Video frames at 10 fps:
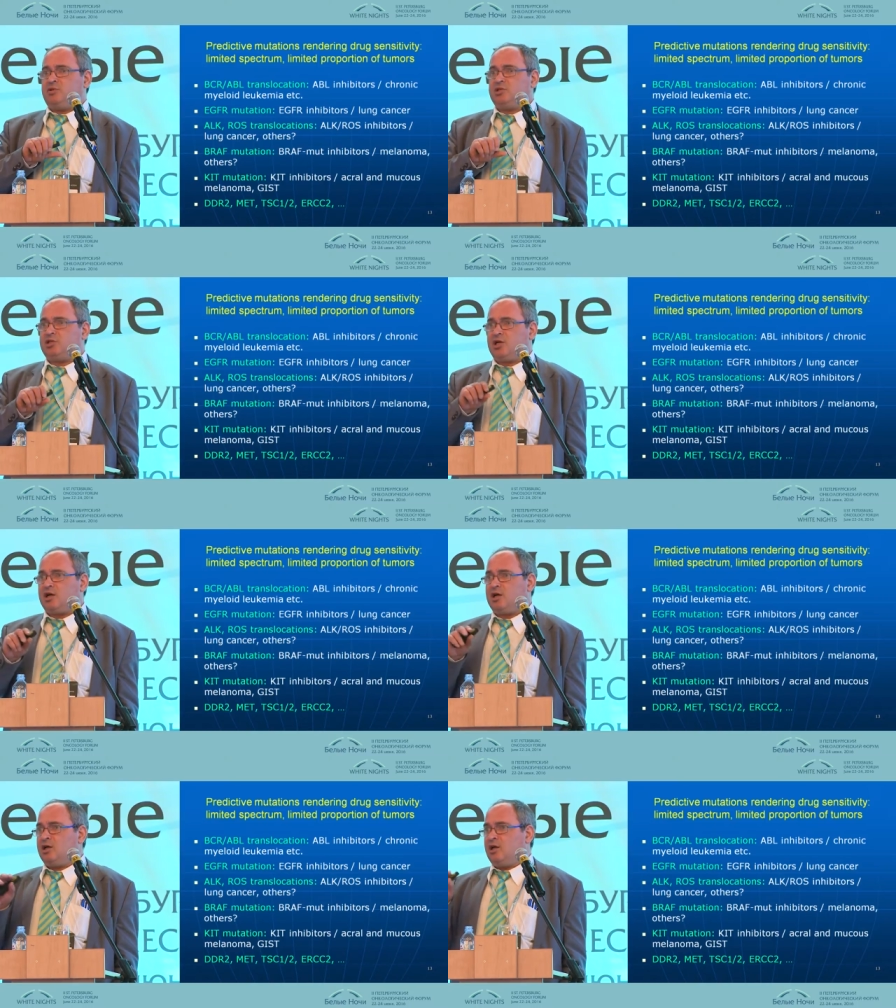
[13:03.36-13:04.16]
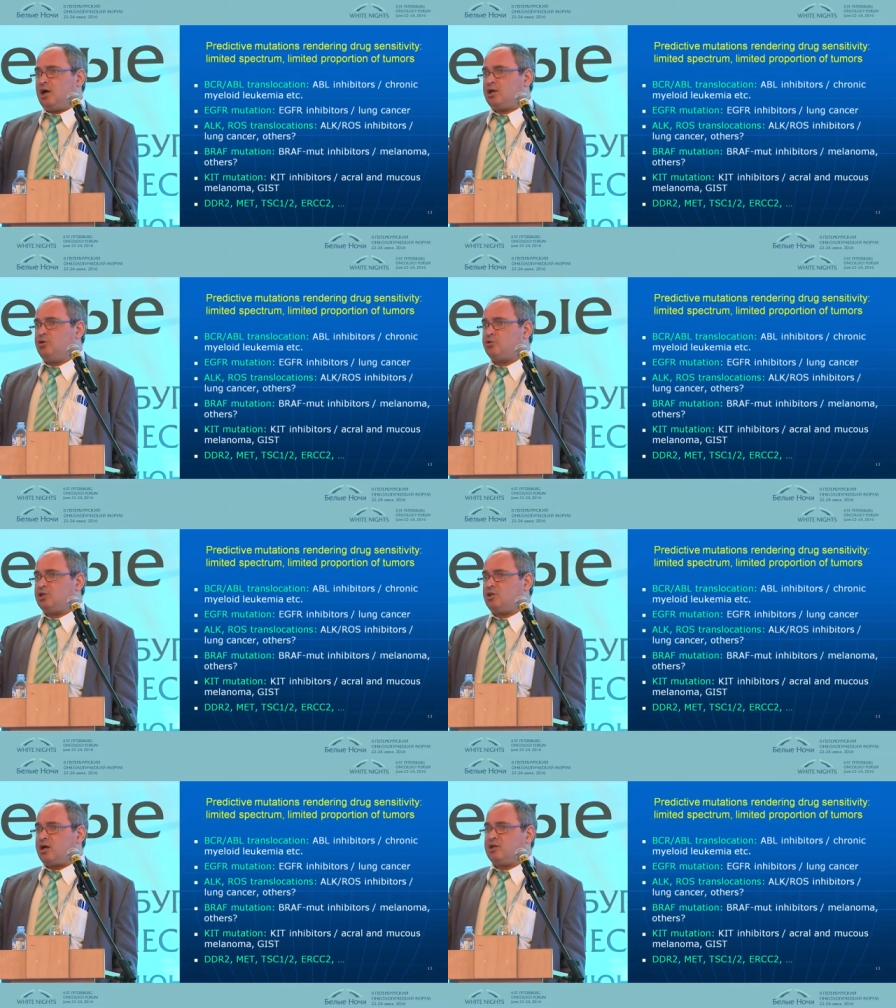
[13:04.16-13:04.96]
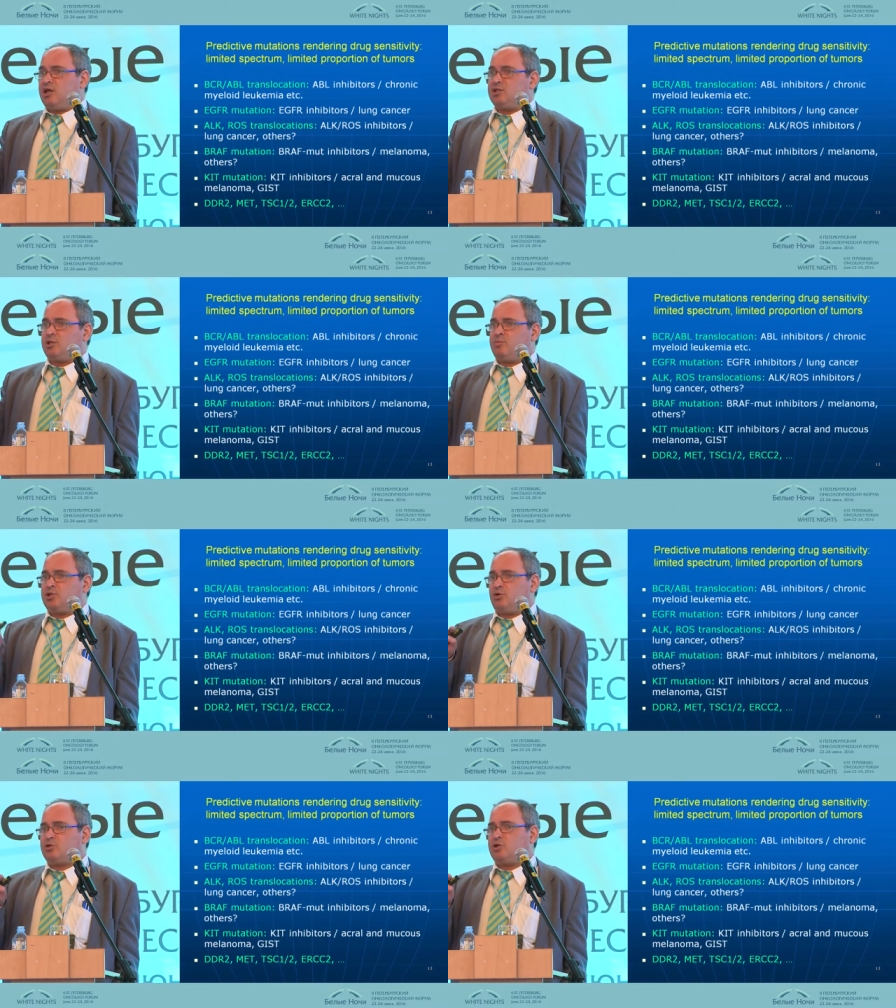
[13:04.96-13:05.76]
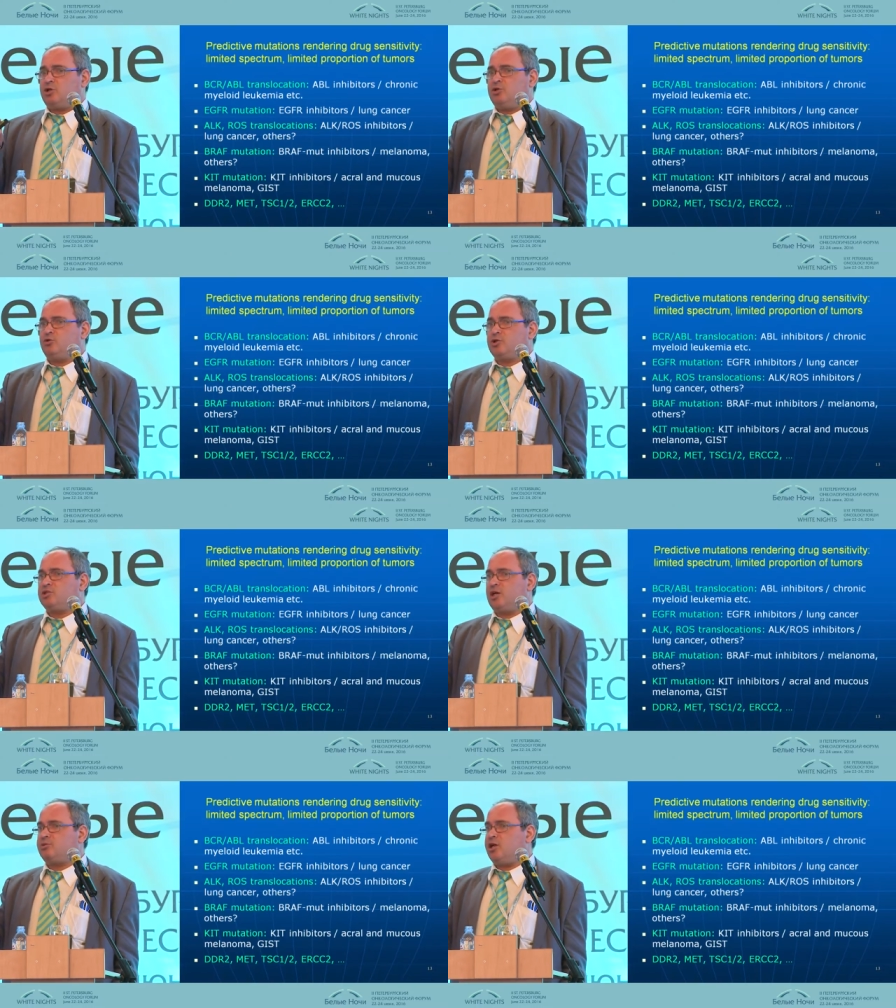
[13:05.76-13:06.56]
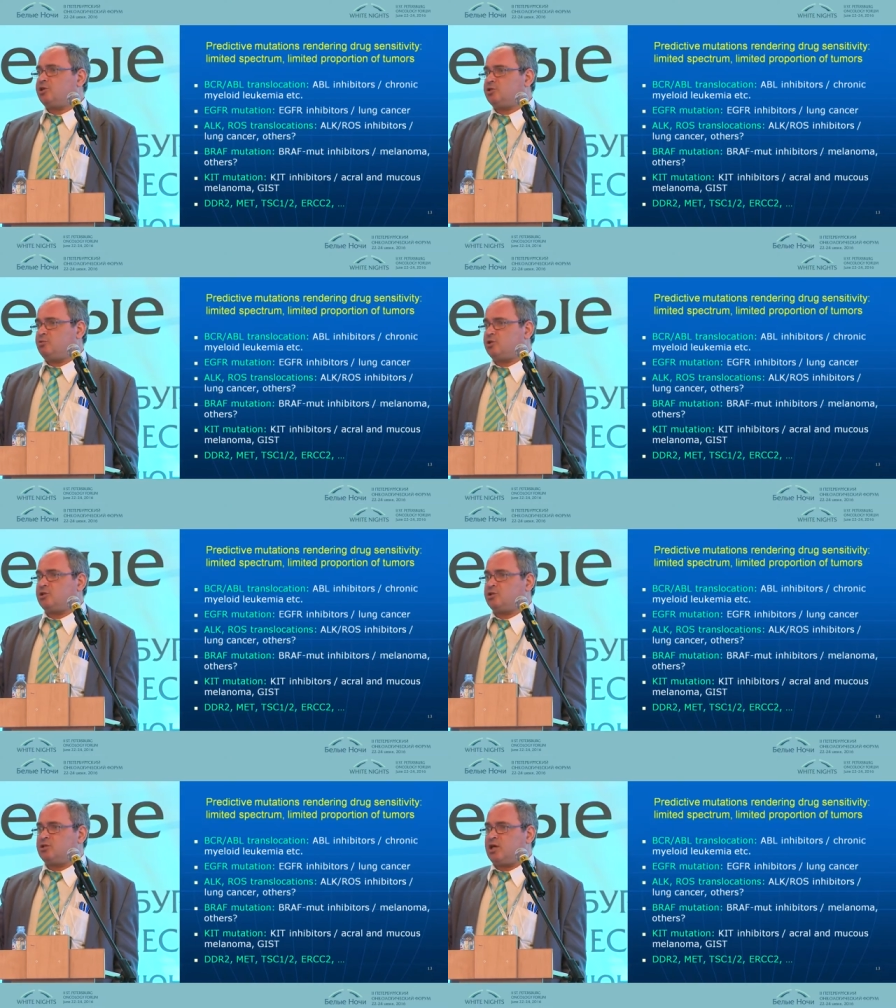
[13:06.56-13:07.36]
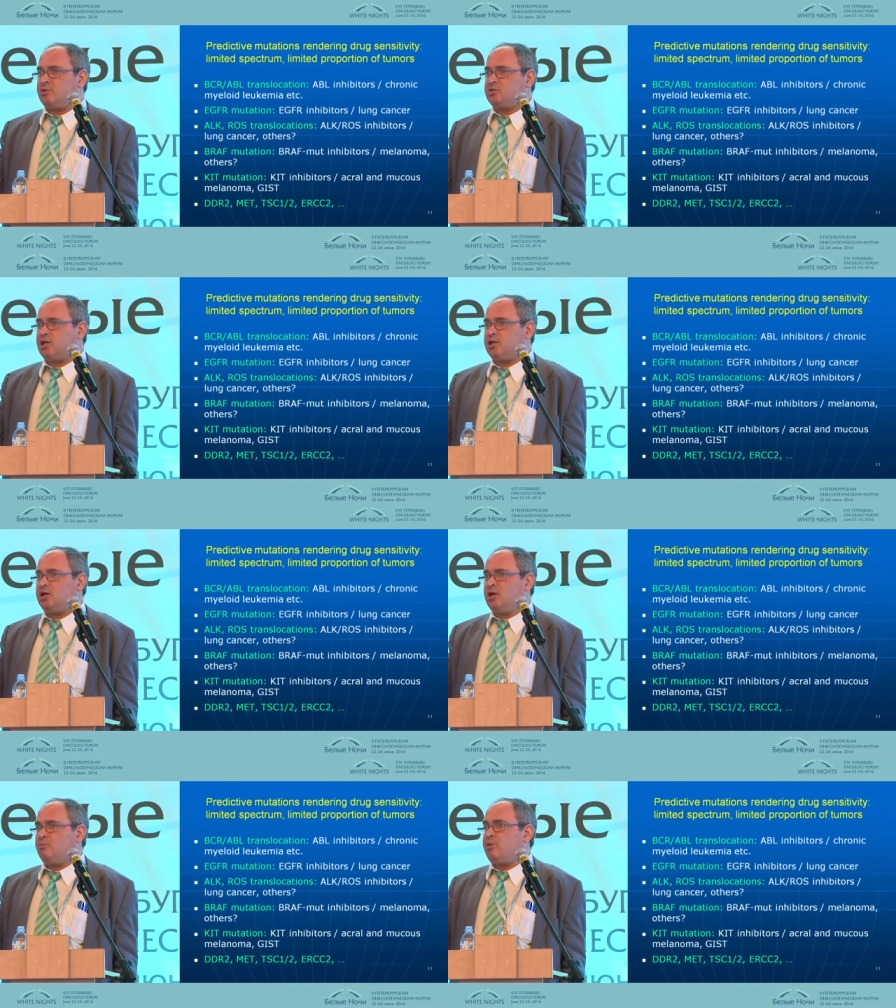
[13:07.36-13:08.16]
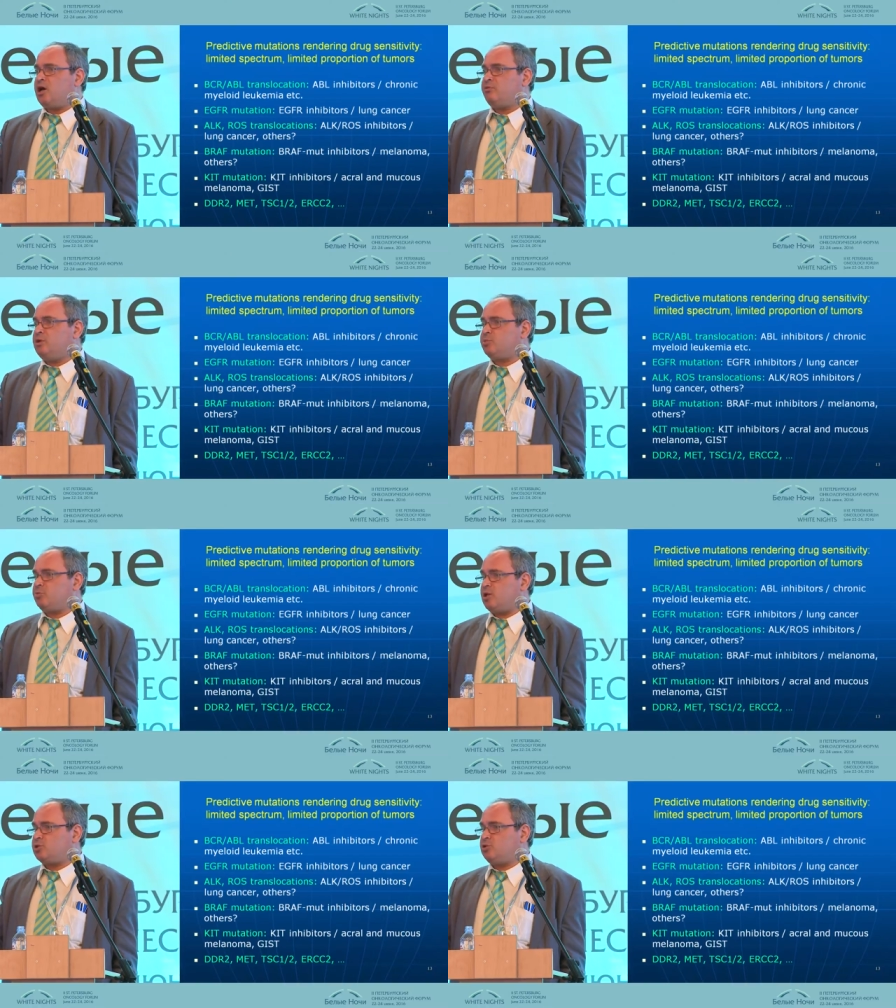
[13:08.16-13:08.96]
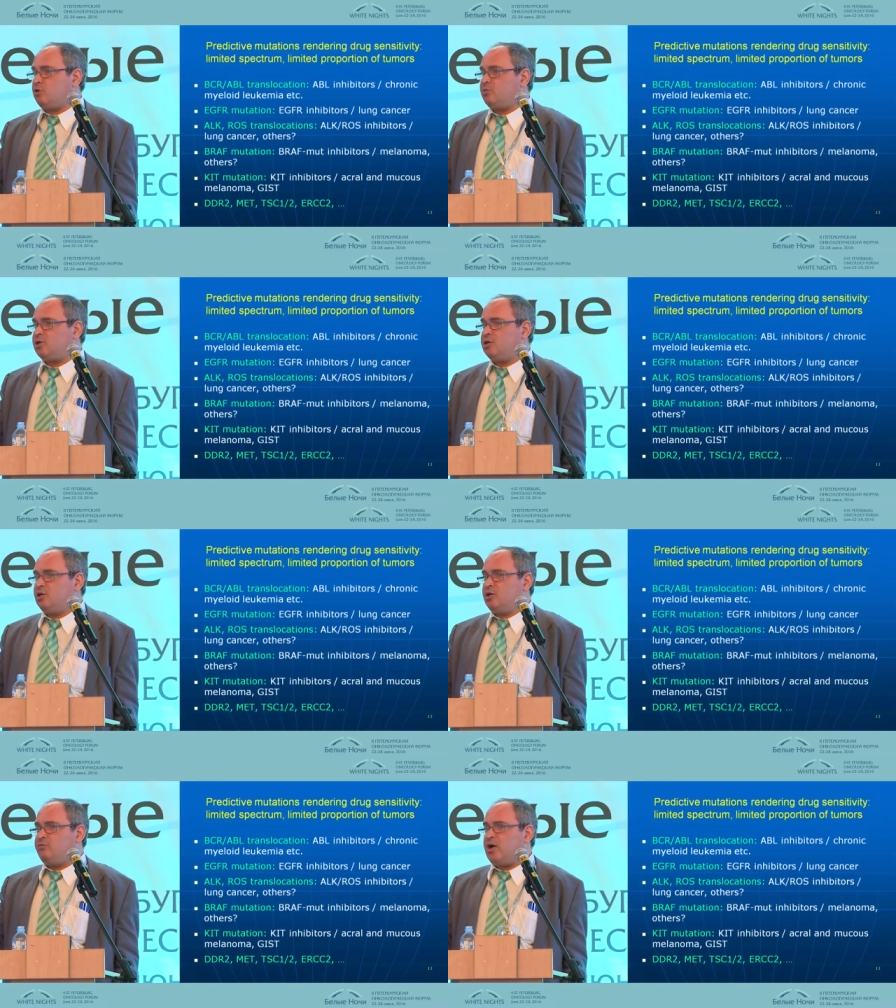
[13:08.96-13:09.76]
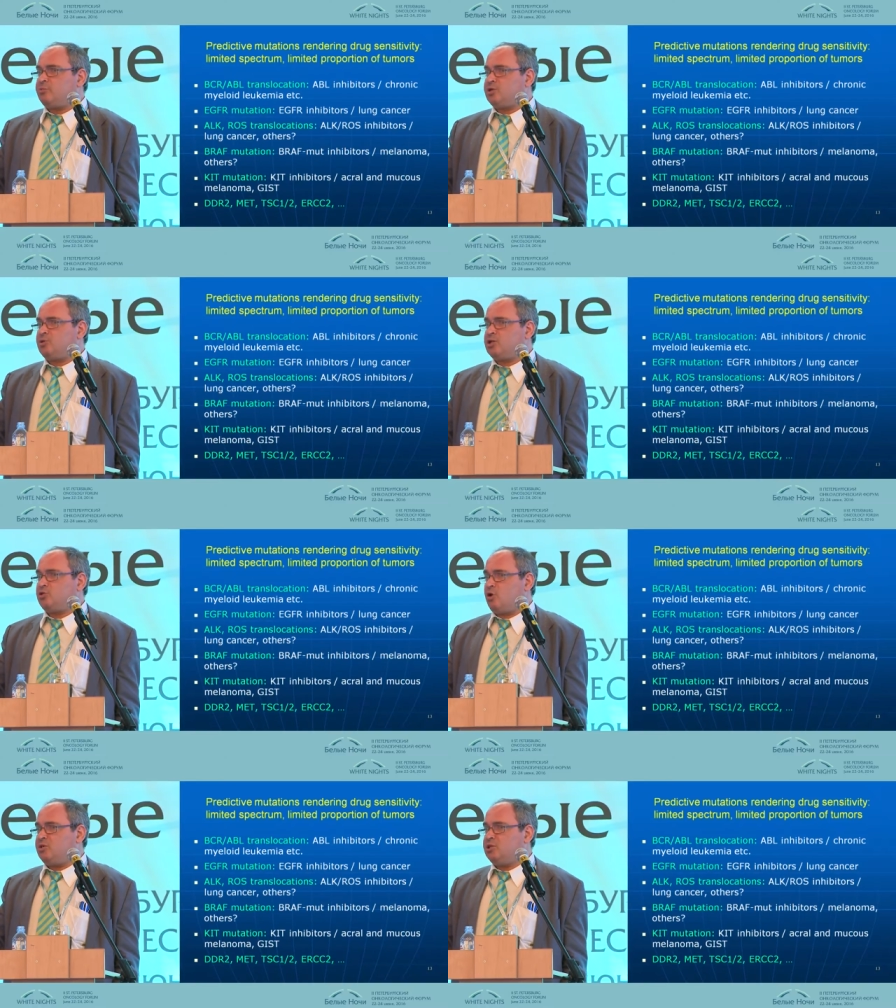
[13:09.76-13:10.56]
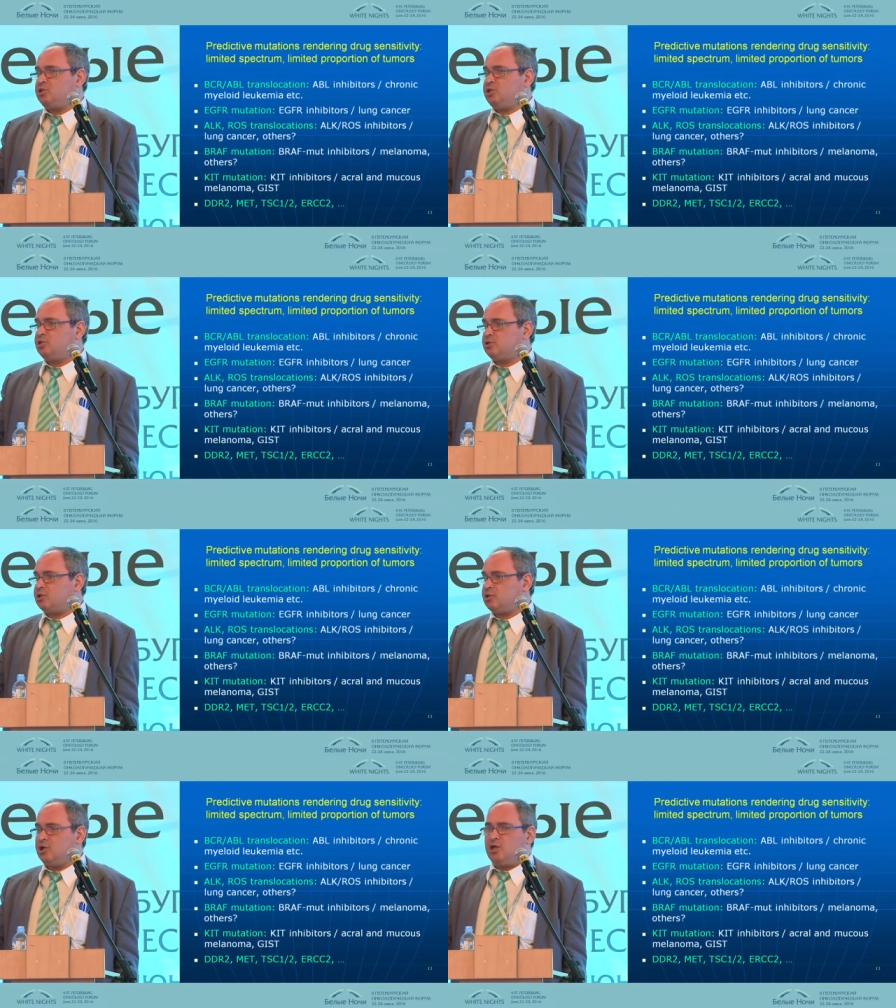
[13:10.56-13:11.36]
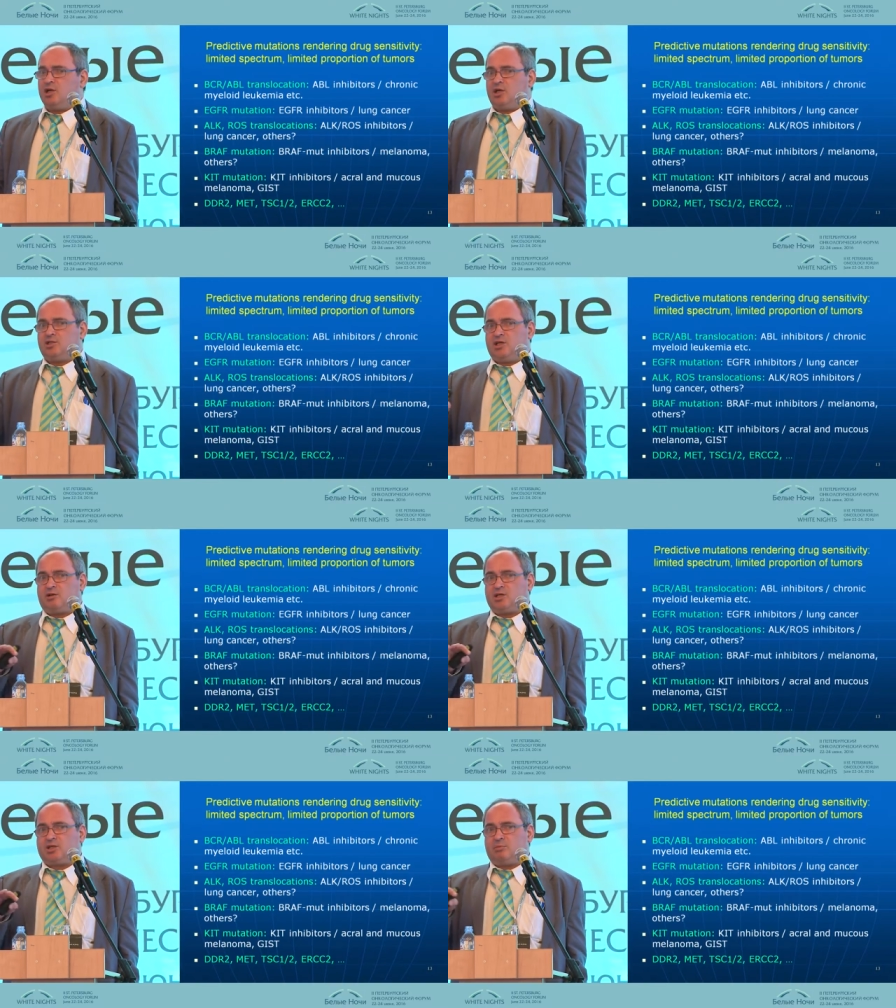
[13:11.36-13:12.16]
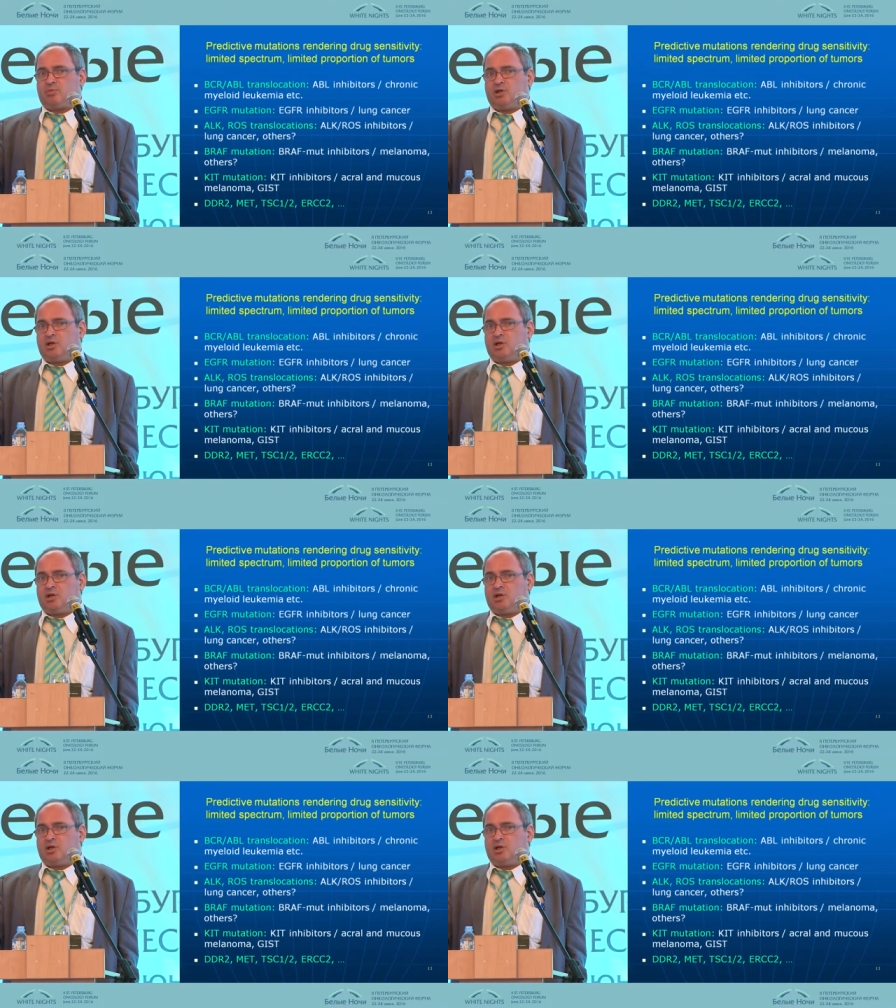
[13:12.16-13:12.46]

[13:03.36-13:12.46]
which uh, occur in lung cancer but also occur in some rare tumor types like myofibroblastoma, fibroblastoma in children. There are some